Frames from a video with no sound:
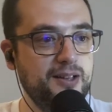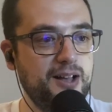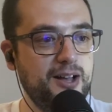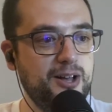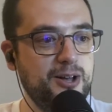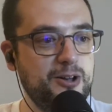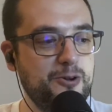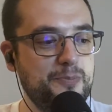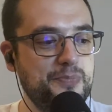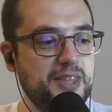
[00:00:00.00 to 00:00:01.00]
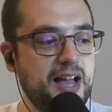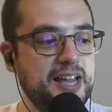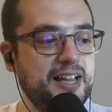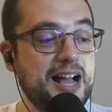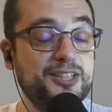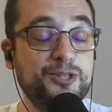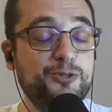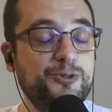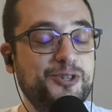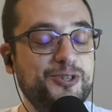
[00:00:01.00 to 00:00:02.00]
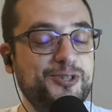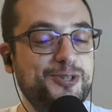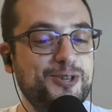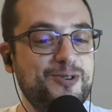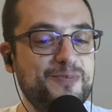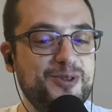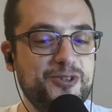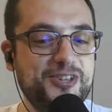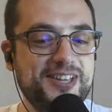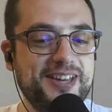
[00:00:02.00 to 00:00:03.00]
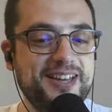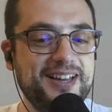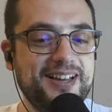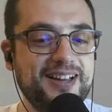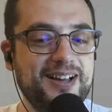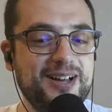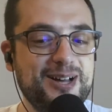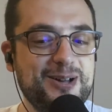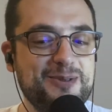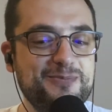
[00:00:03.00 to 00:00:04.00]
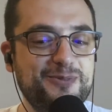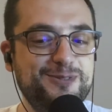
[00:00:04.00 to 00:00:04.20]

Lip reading: I got introduced to your music from